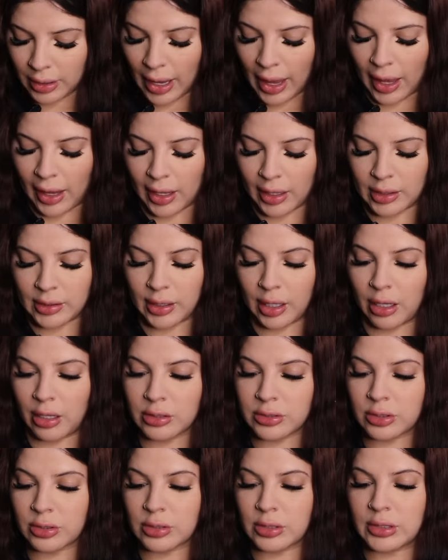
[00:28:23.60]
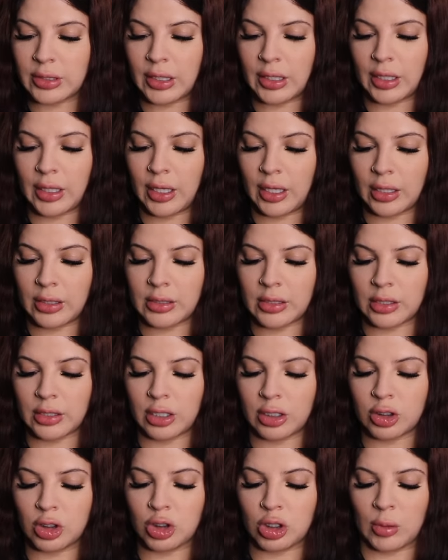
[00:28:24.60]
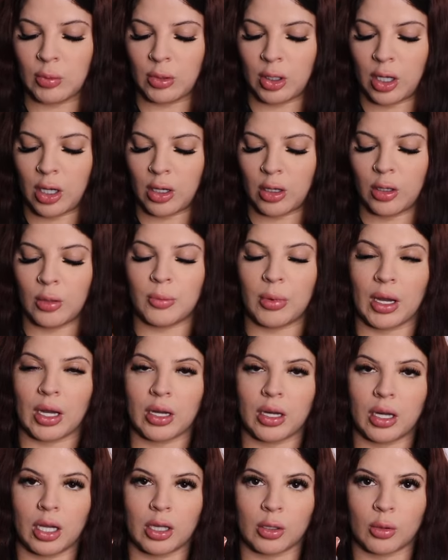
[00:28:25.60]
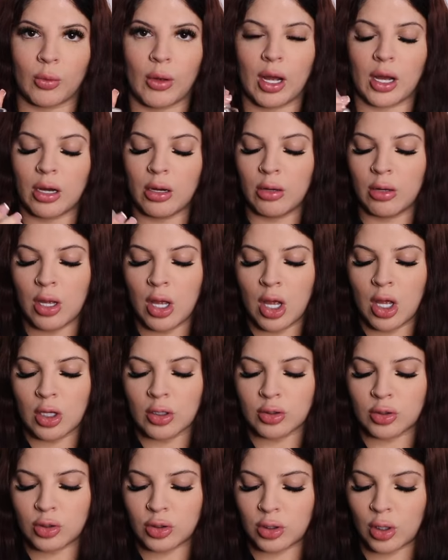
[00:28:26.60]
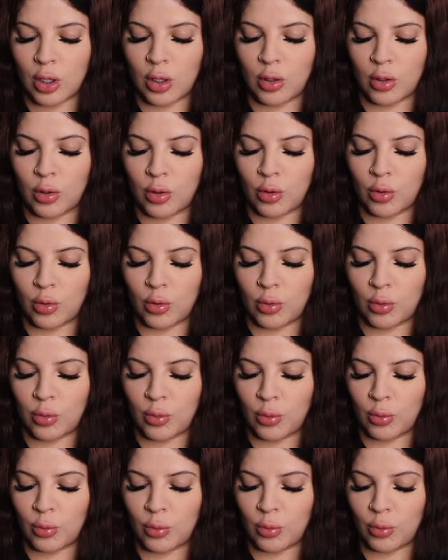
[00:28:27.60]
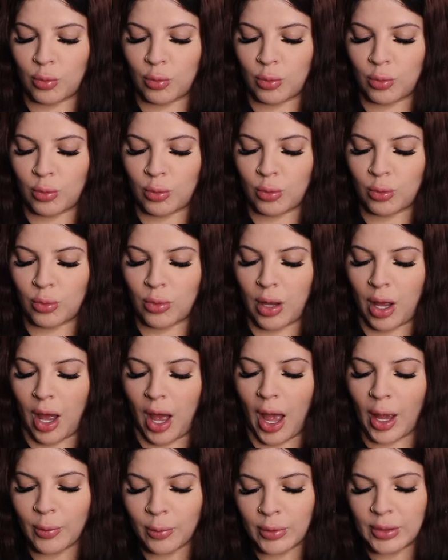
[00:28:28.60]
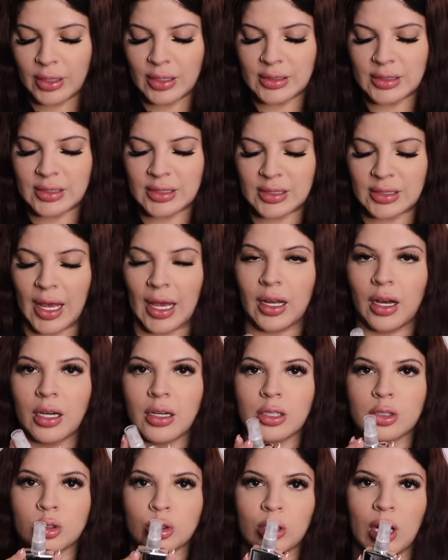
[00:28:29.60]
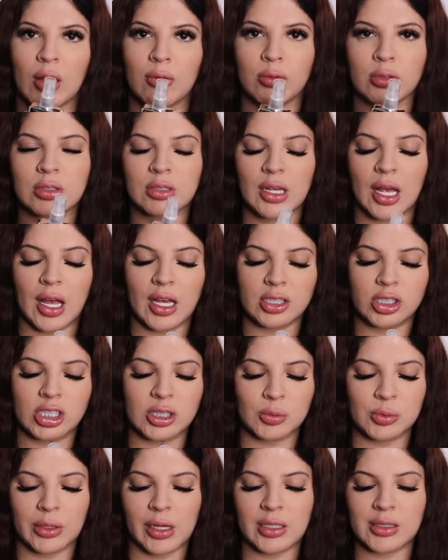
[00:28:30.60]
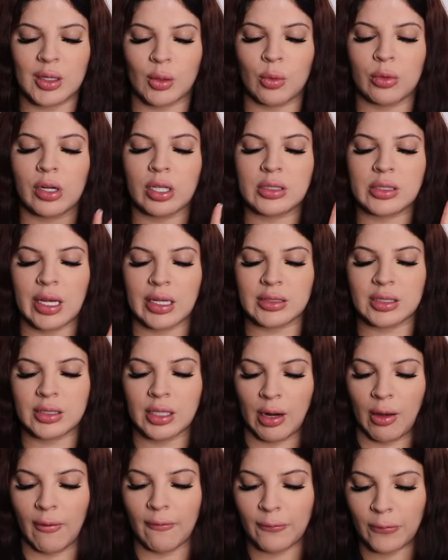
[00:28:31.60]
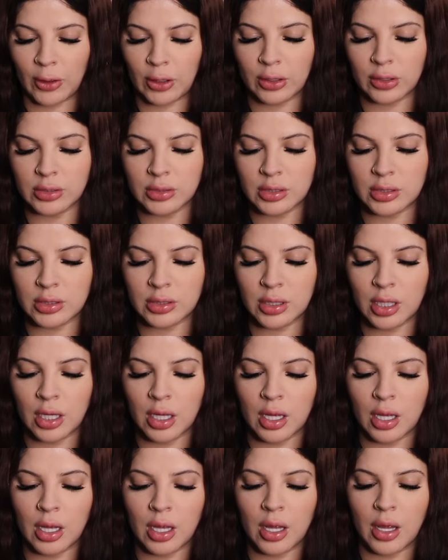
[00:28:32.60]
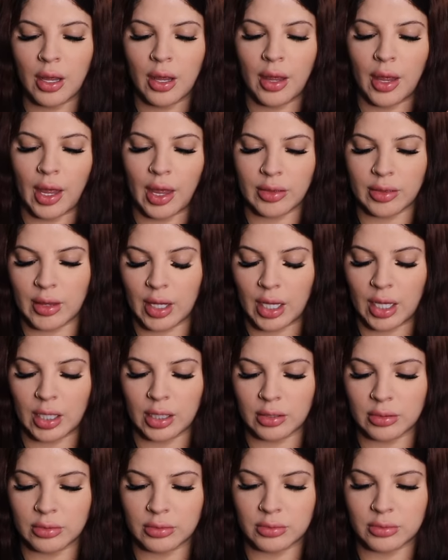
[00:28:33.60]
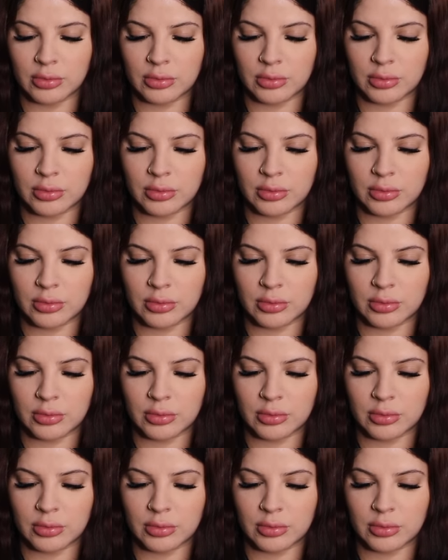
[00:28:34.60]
And I also did get the Dream Coat by Colorwell. So I got a travel size just because I want to test it out first. And then,